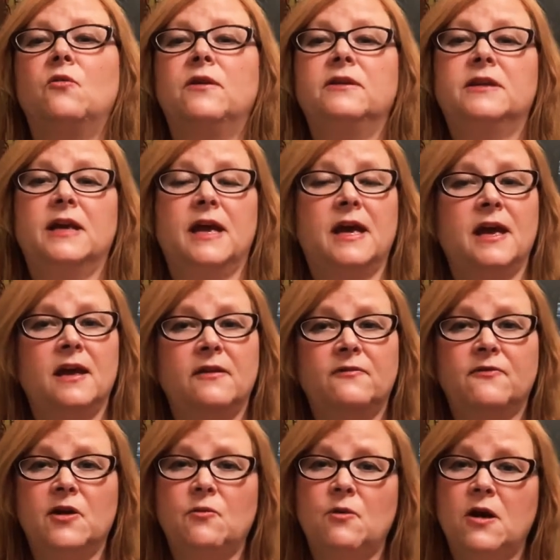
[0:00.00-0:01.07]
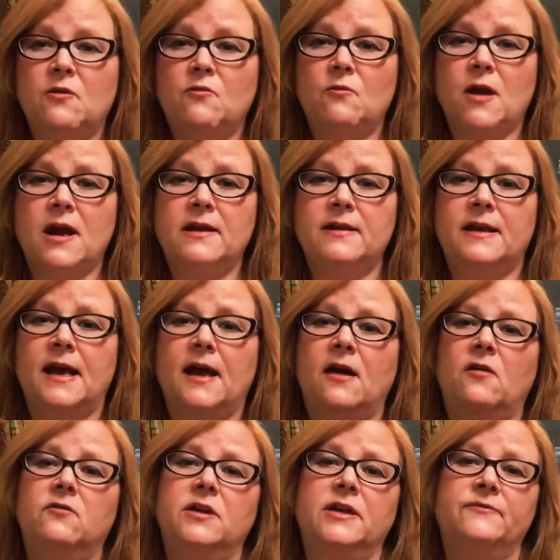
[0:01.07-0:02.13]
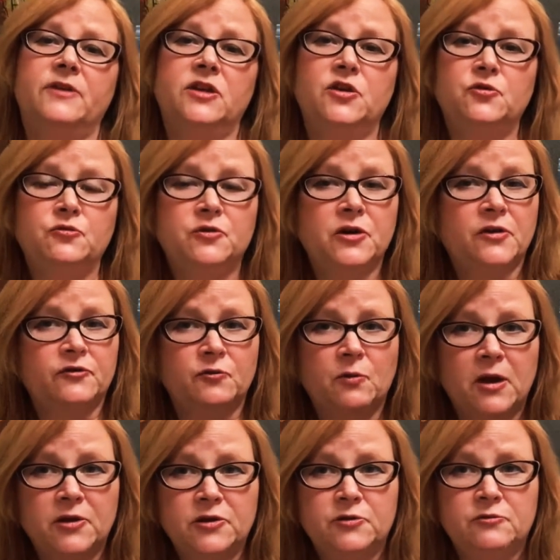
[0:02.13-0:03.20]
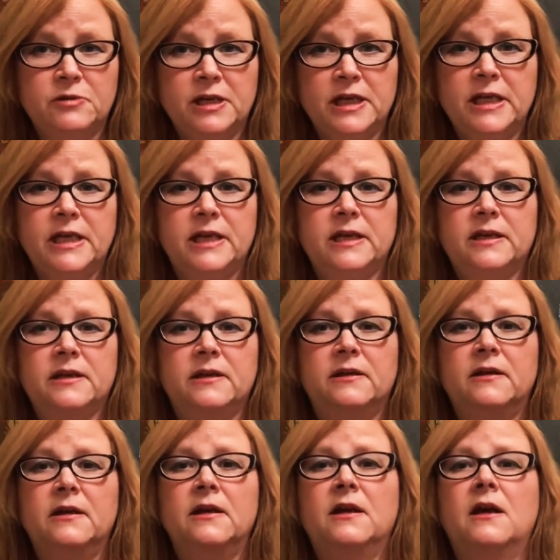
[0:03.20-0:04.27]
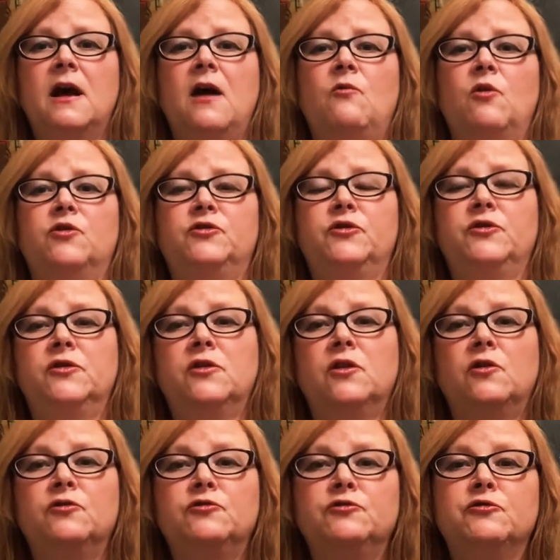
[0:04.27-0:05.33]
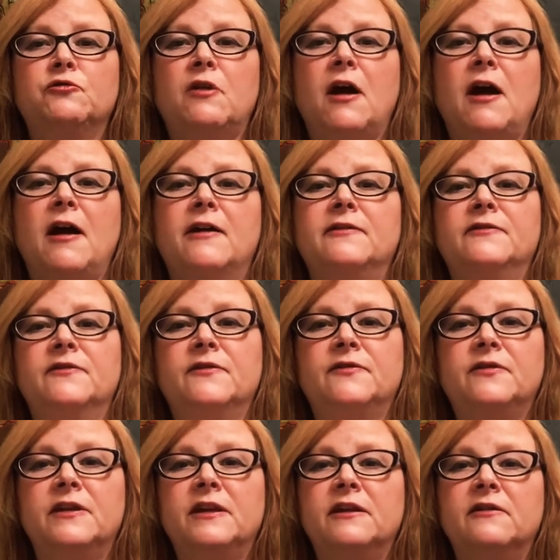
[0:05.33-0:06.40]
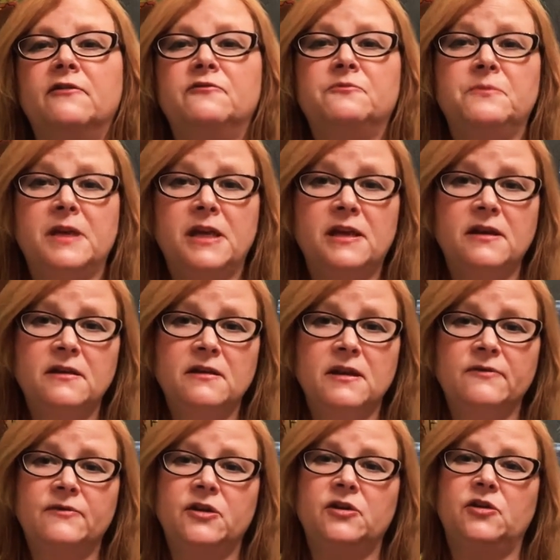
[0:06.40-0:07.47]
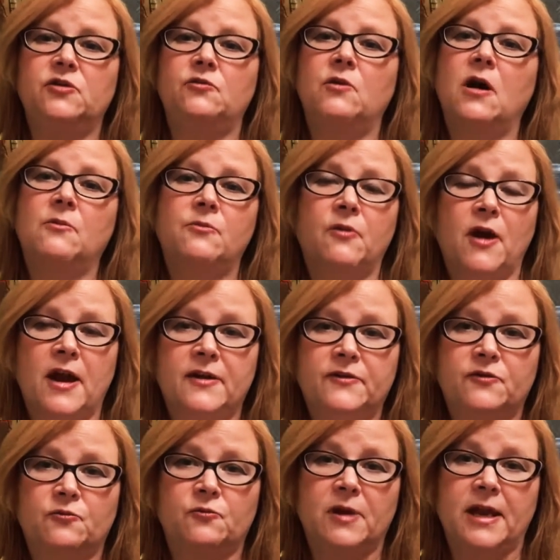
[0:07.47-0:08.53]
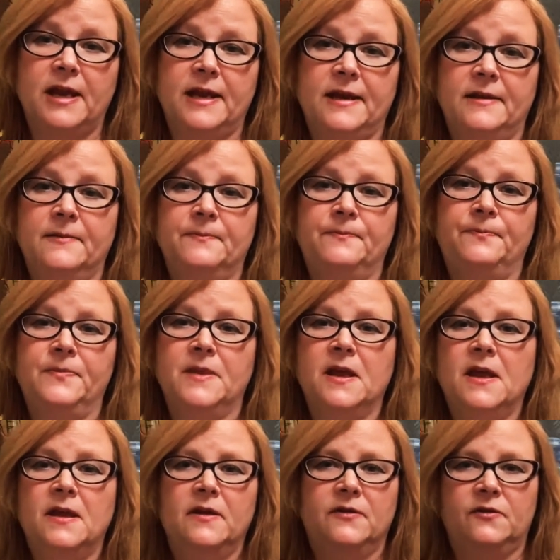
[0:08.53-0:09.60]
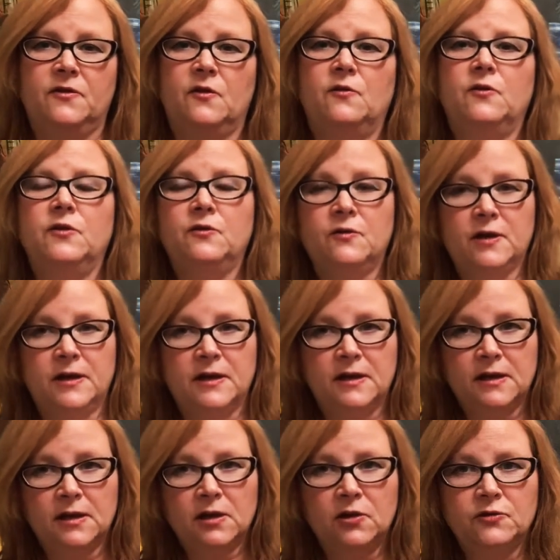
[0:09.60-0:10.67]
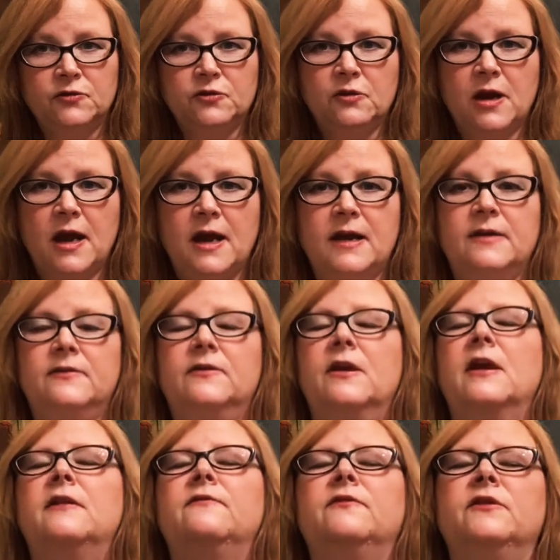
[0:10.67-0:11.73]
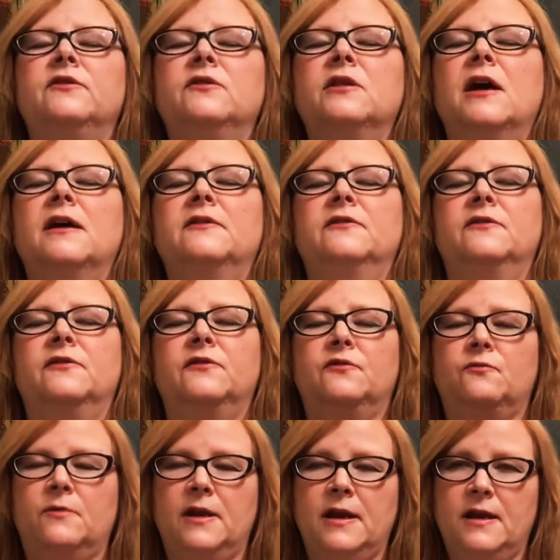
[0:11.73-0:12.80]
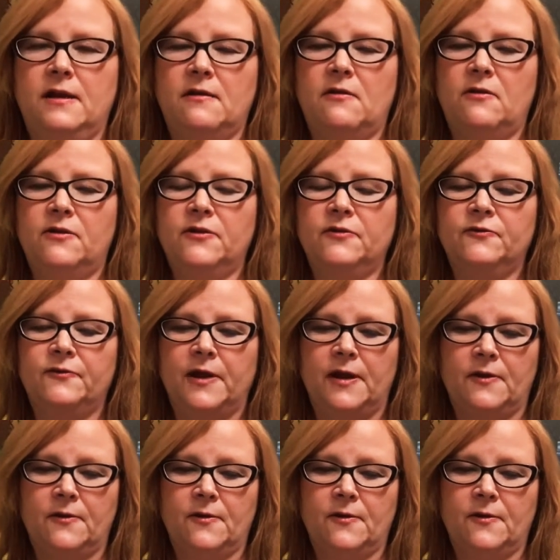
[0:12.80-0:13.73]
to everyone right now, giving you just what you need. I want you to close your eyes and think of me giving you a brass ring. So you can close your eyes and visualize this ring on your finger.